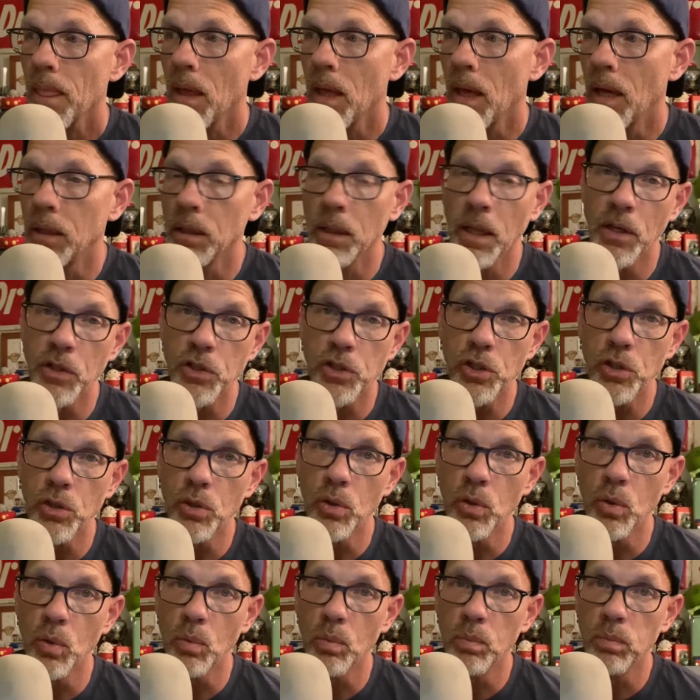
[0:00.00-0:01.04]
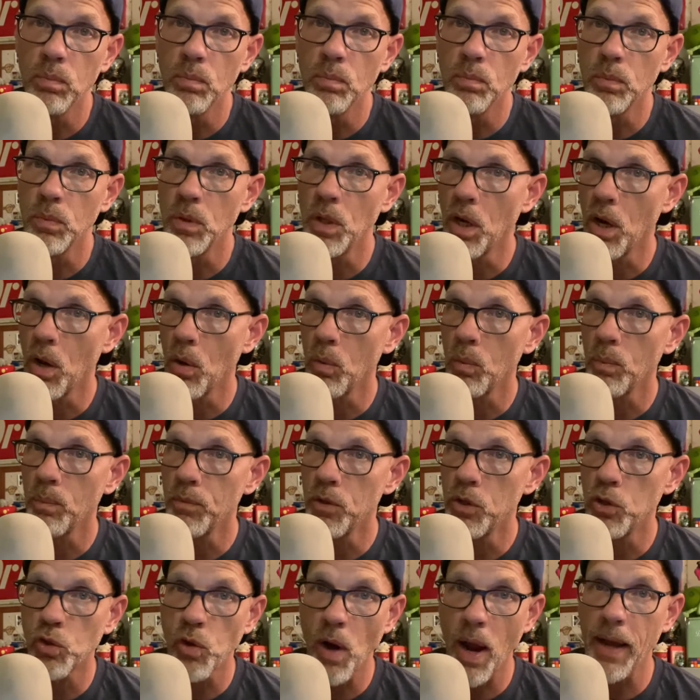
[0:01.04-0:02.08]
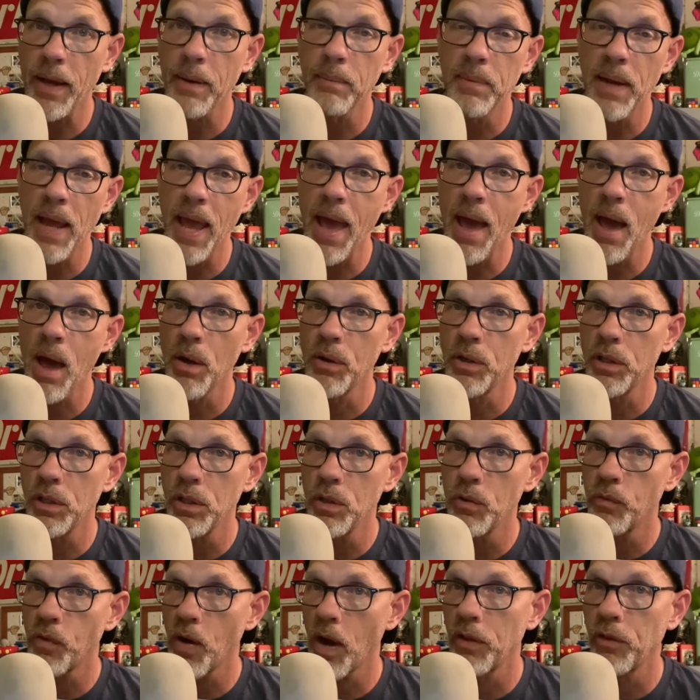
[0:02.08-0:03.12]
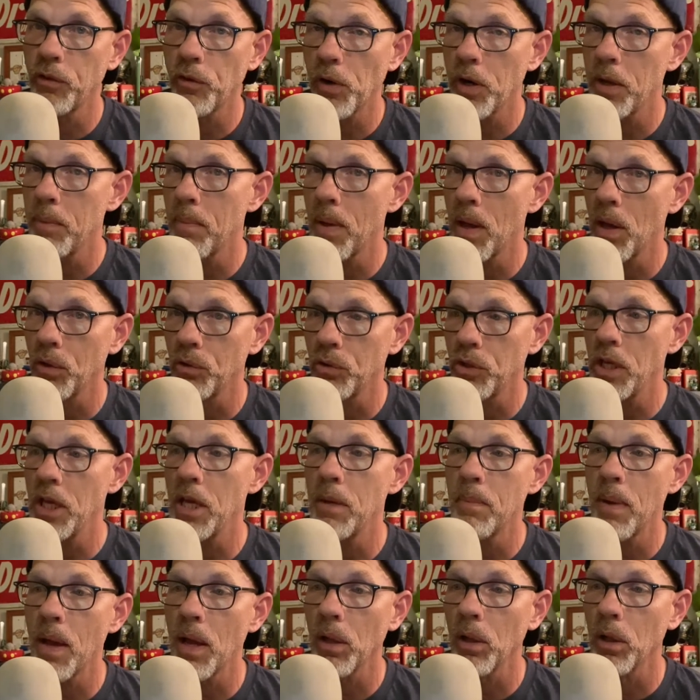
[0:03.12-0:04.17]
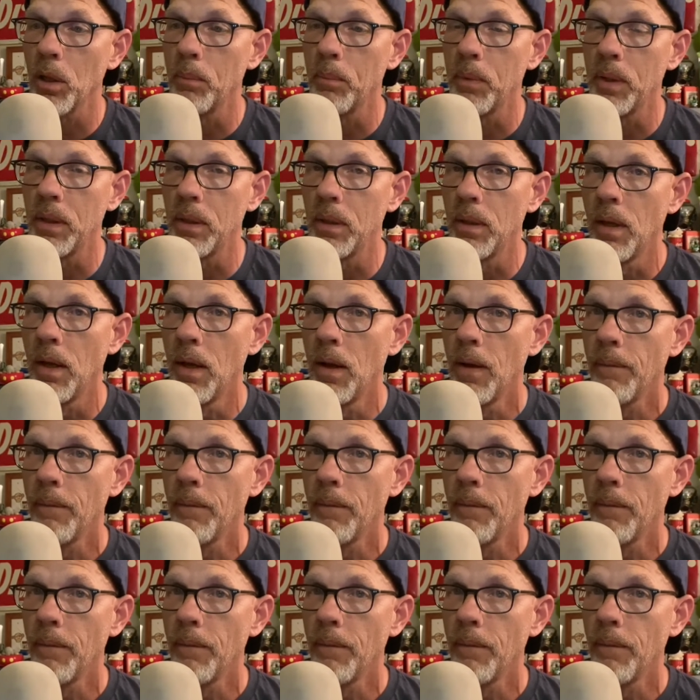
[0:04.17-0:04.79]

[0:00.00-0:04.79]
unless you, you know, you track them down and you find their email and you email them and